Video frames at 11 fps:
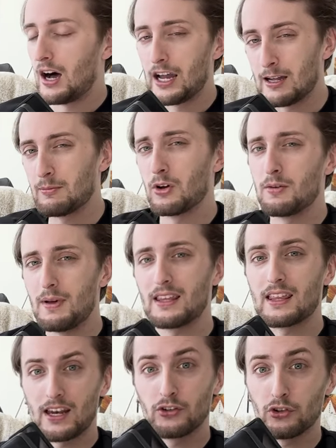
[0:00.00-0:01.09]
I am going to make
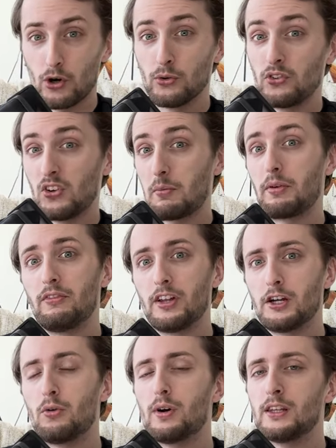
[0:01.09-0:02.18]
that its own separate
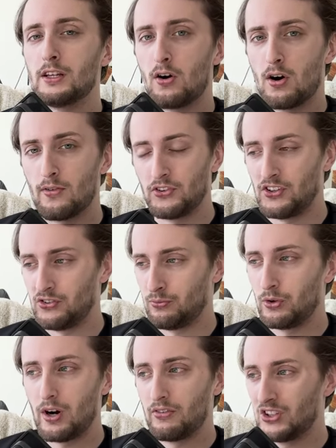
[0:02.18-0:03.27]
video in the off season.
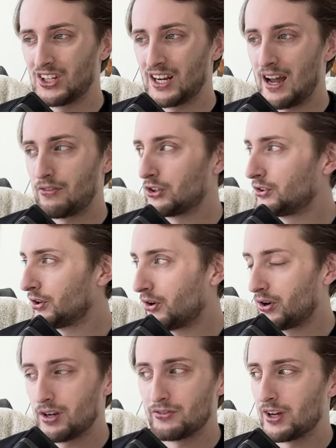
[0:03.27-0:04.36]
We're obviously going to have a
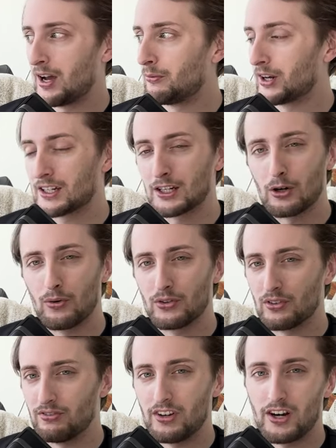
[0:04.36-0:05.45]
ton of time where I can go
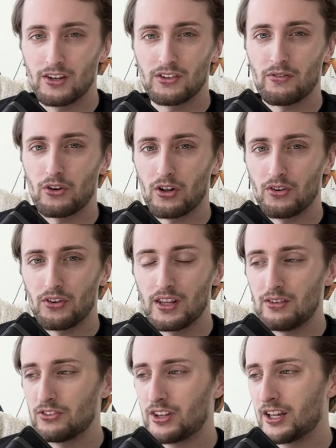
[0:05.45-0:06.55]
into various different 100
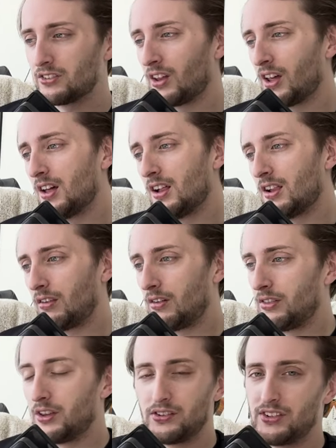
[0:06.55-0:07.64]
Thieves things.
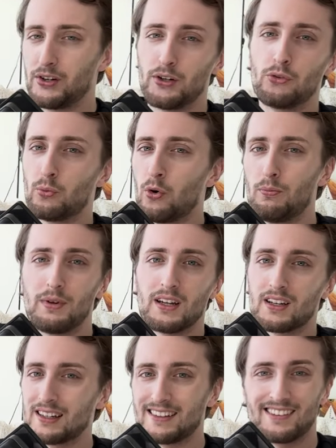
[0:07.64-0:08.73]
This series won't be a
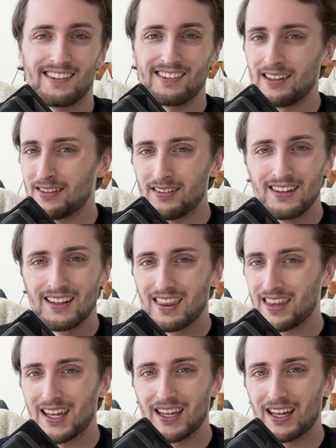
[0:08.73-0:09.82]
consistent
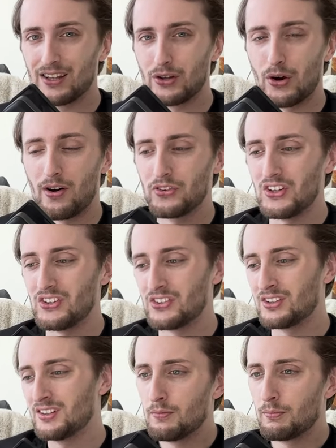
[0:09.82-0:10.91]
thing in the off
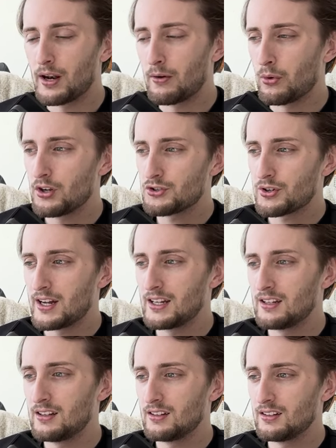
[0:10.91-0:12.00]
season, but I want to try
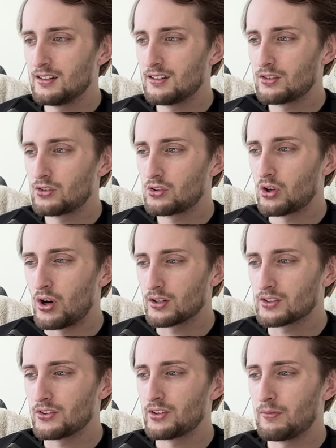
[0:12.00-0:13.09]
and talk
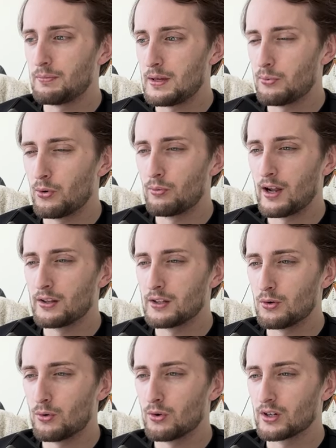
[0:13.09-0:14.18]
to some people around the
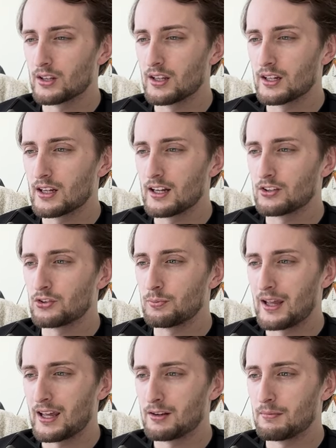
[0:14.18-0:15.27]
org and like
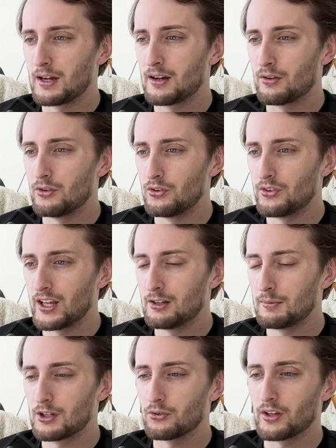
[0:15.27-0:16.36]
expand my understanding
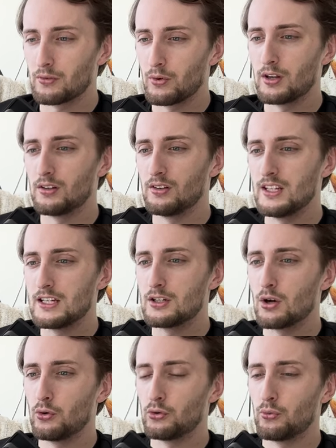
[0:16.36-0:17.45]
because like when league
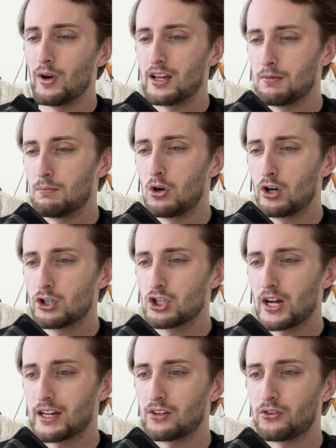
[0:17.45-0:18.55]
goes away in march
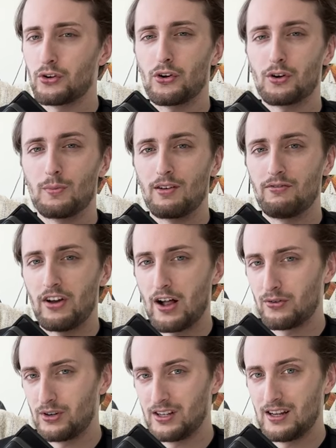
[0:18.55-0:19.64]
i can start talking about
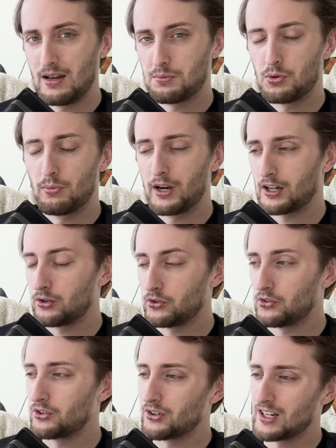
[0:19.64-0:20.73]
valorant in april but i can also
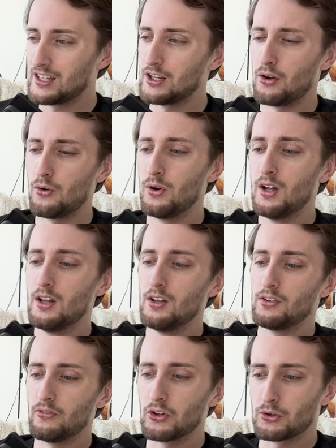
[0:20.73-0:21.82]
start getting to know
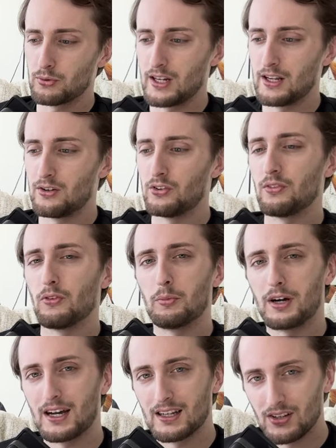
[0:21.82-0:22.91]
some of the creators some of the
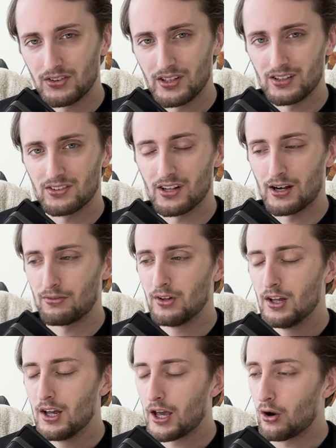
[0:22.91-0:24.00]
behind the scenes stuff
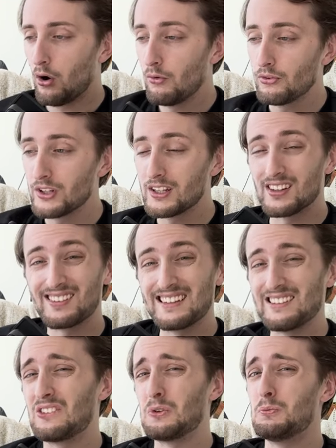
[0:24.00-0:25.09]
and hopefully this
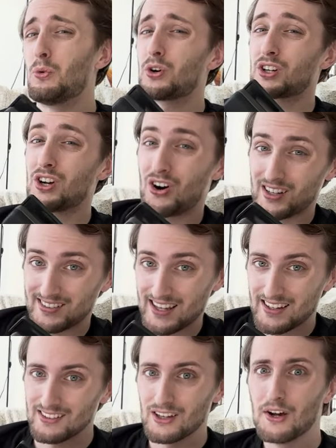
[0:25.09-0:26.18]
leads to more
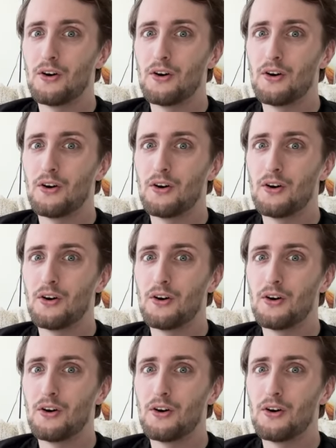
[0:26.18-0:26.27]
content